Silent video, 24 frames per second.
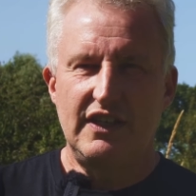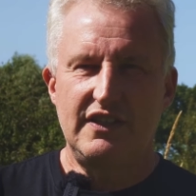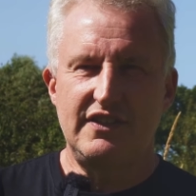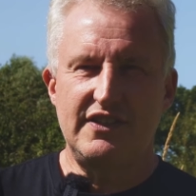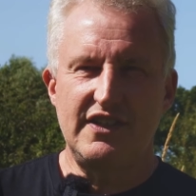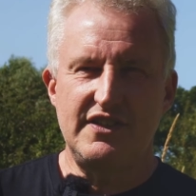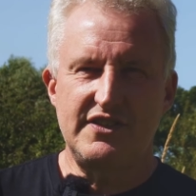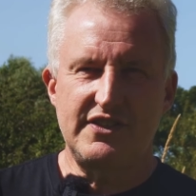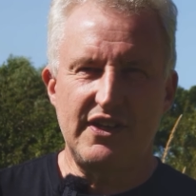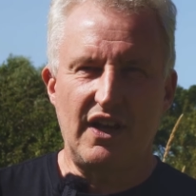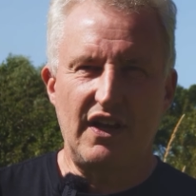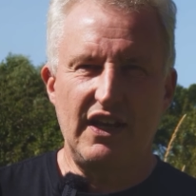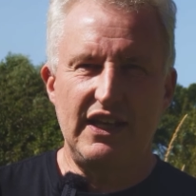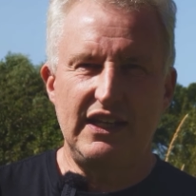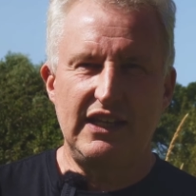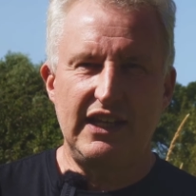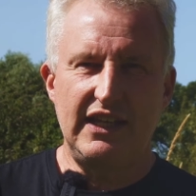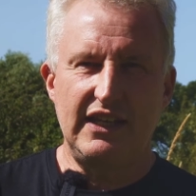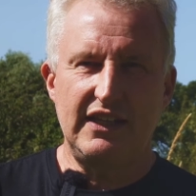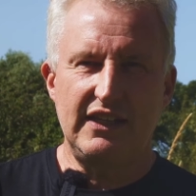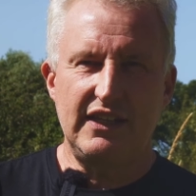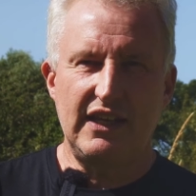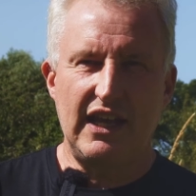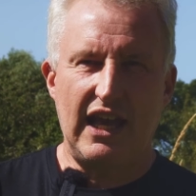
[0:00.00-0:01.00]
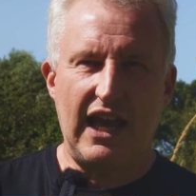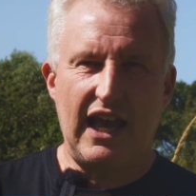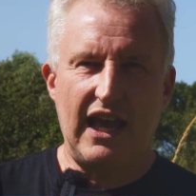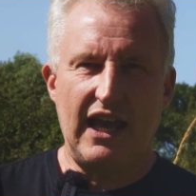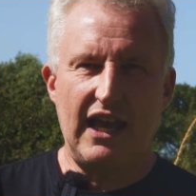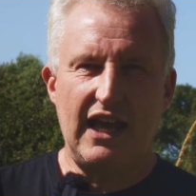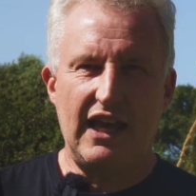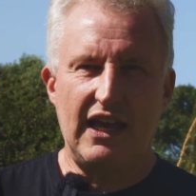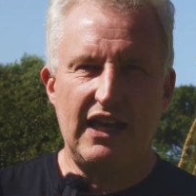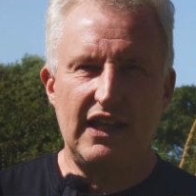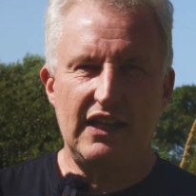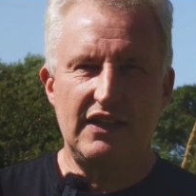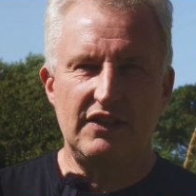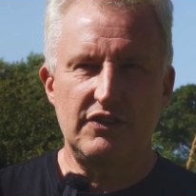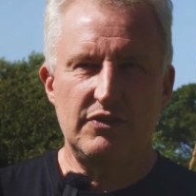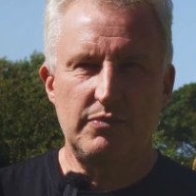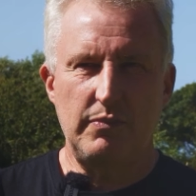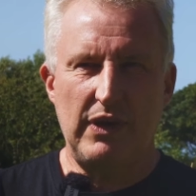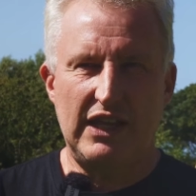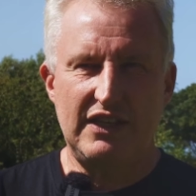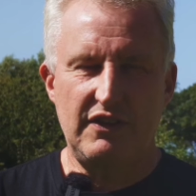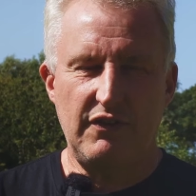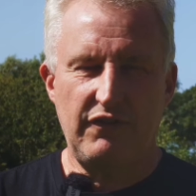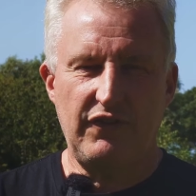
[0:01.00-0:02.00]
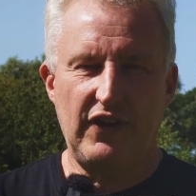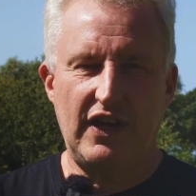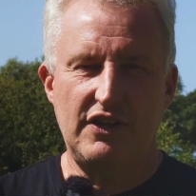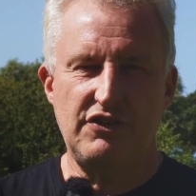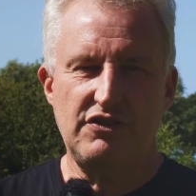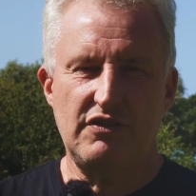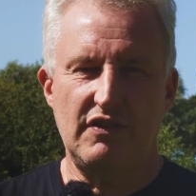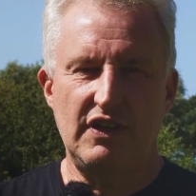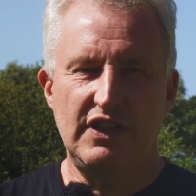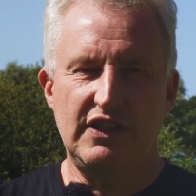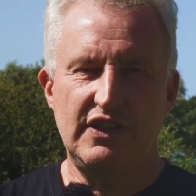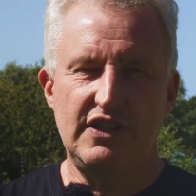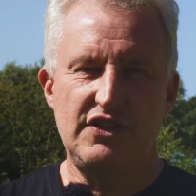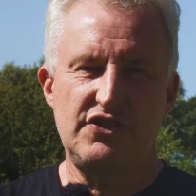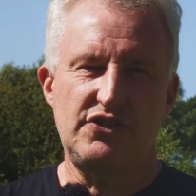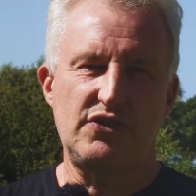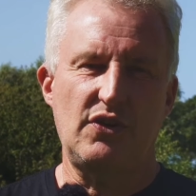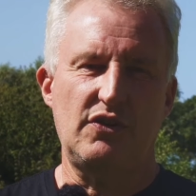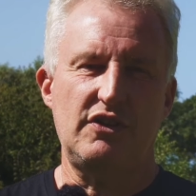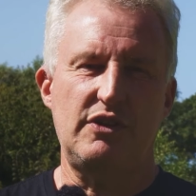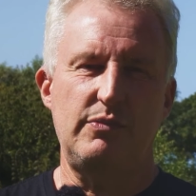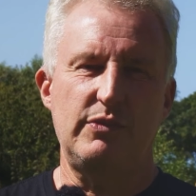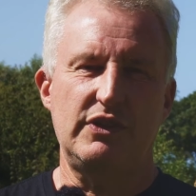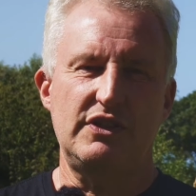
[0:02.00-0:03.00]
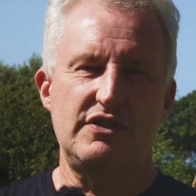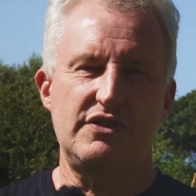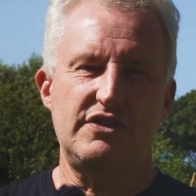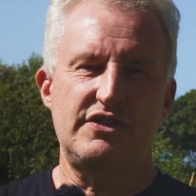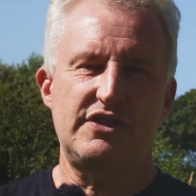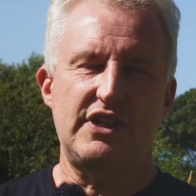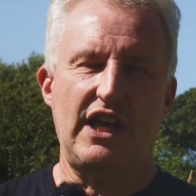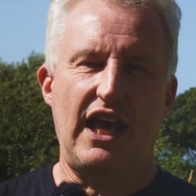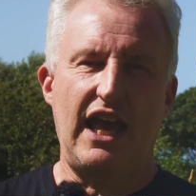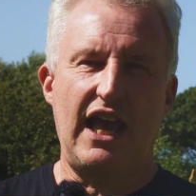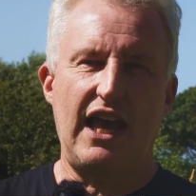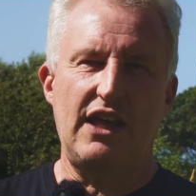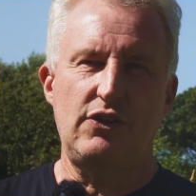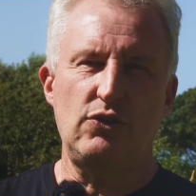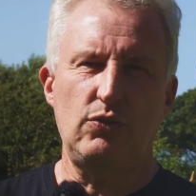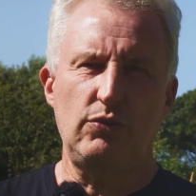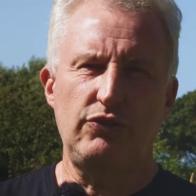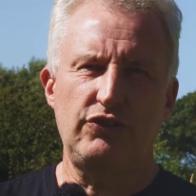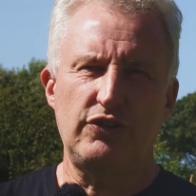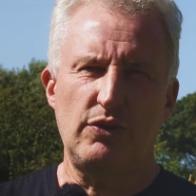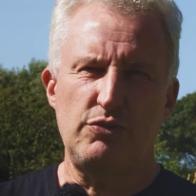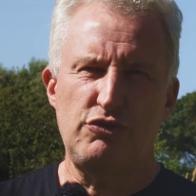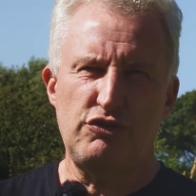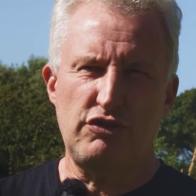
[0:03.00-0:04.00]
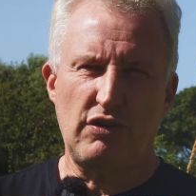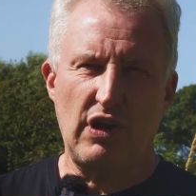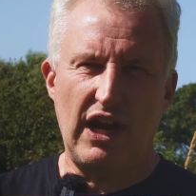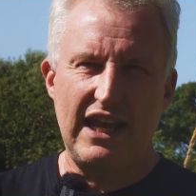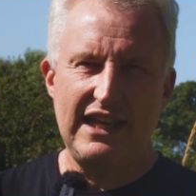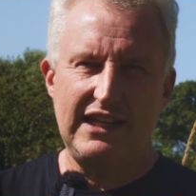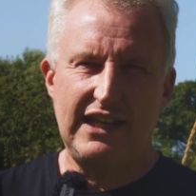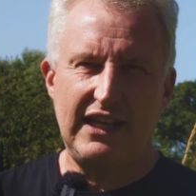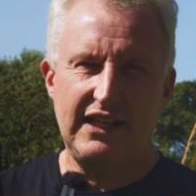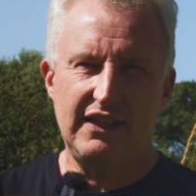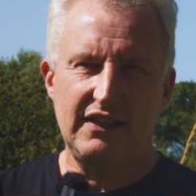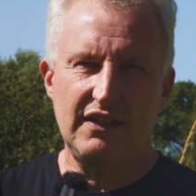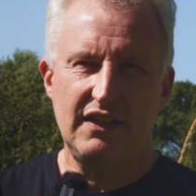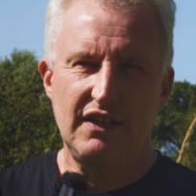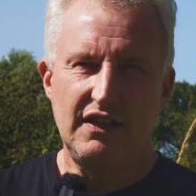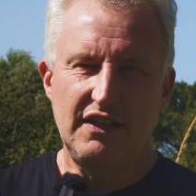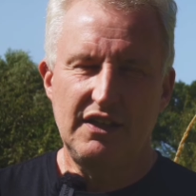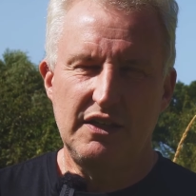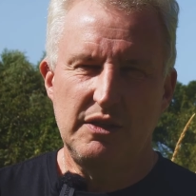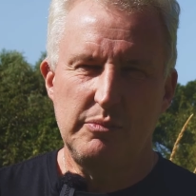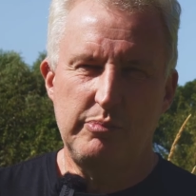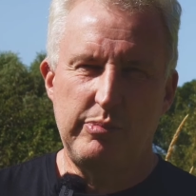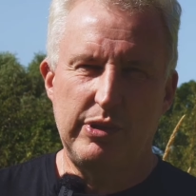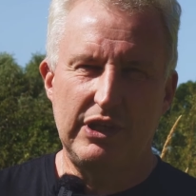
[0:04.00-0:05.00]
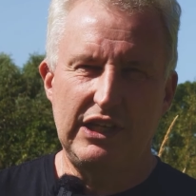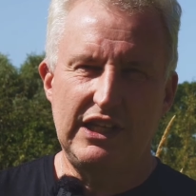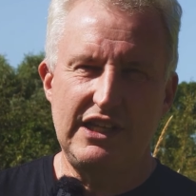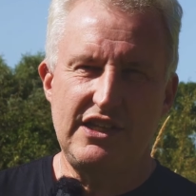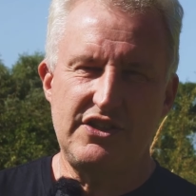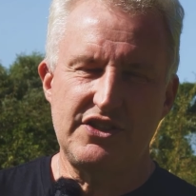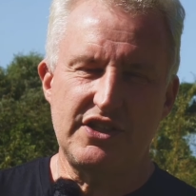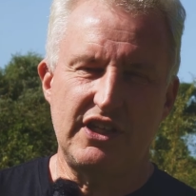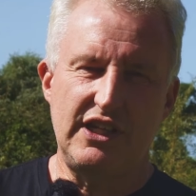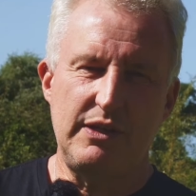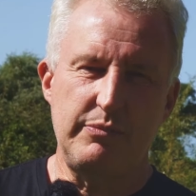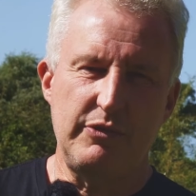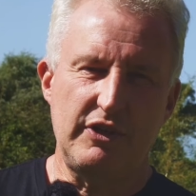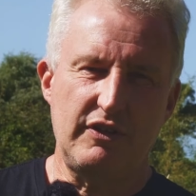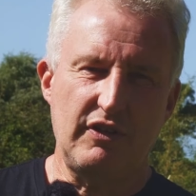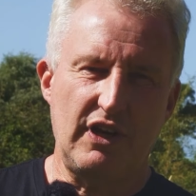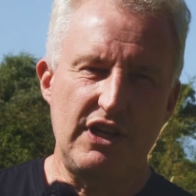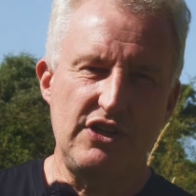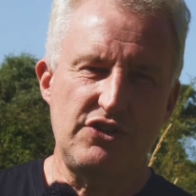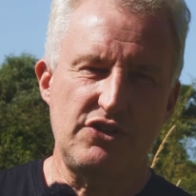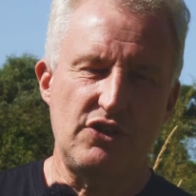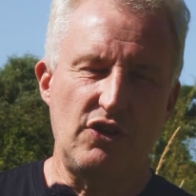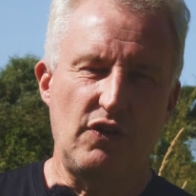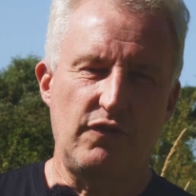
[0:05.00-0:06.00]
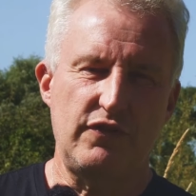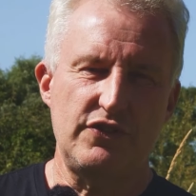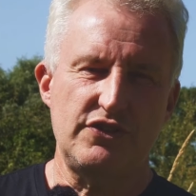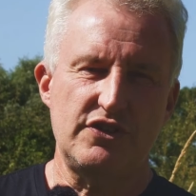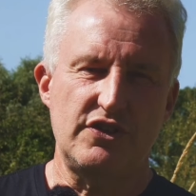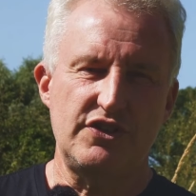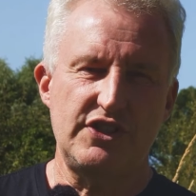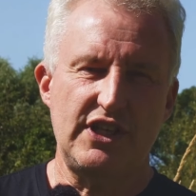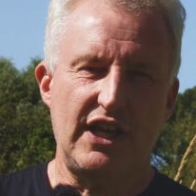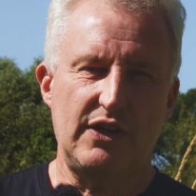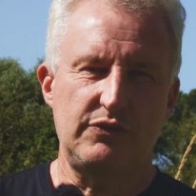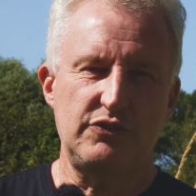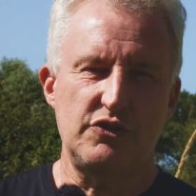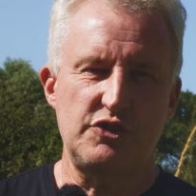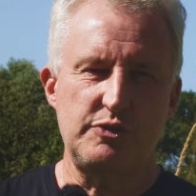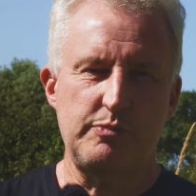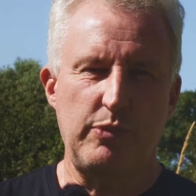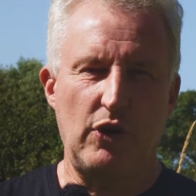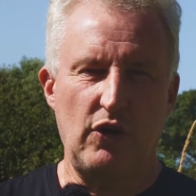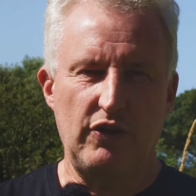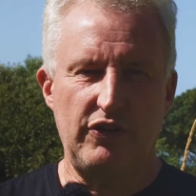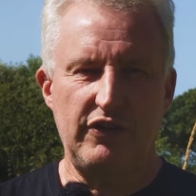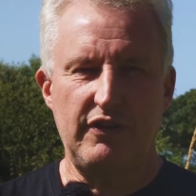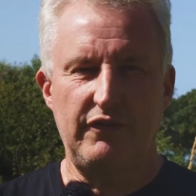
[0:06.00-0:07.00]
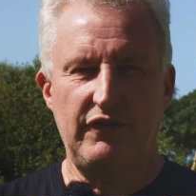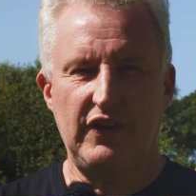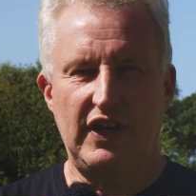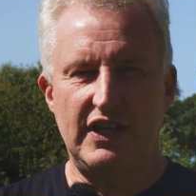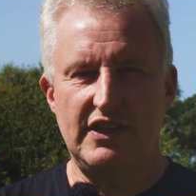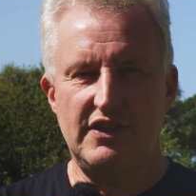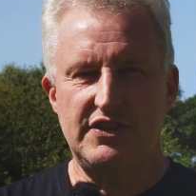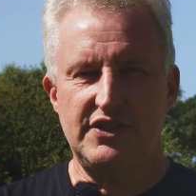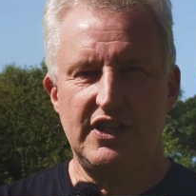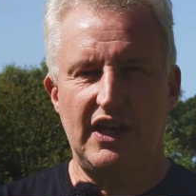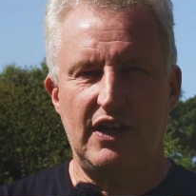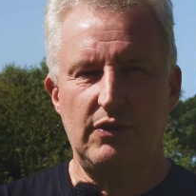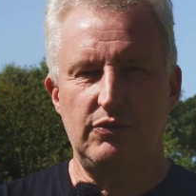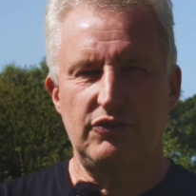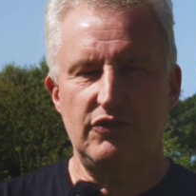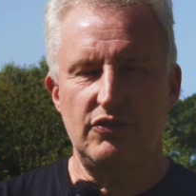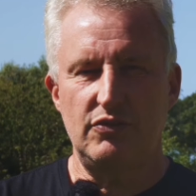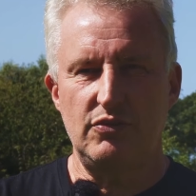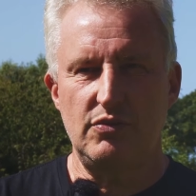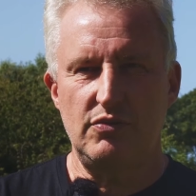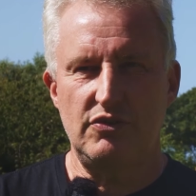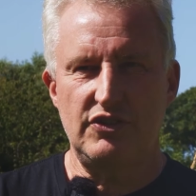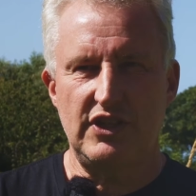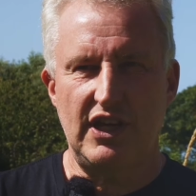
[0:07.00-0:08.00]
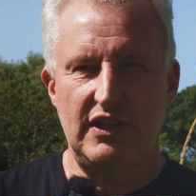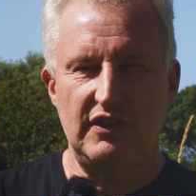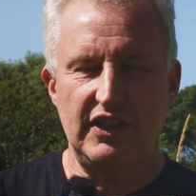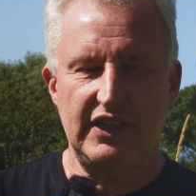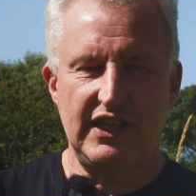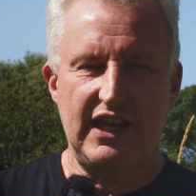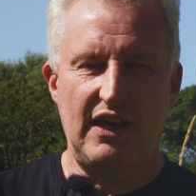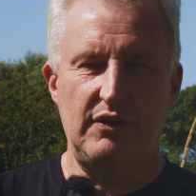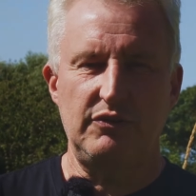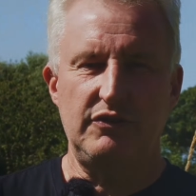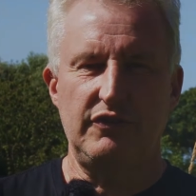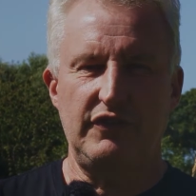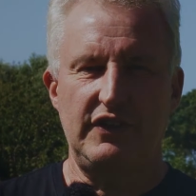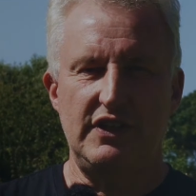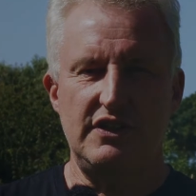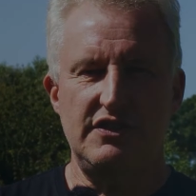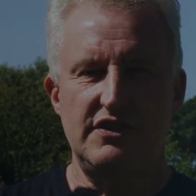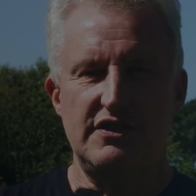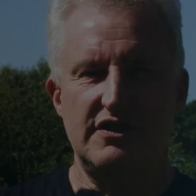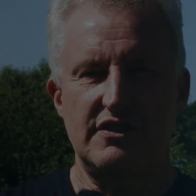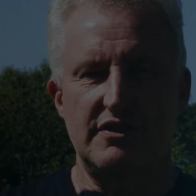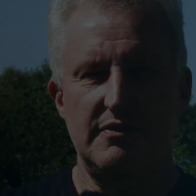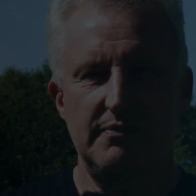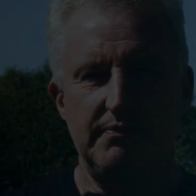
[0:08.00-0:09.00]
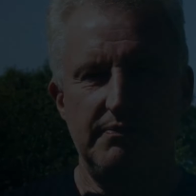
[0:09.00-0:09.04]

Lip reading: designing and manufacturing these documents, and also training police and immigration officers how to spot the fakes, how to tell the counterfeits.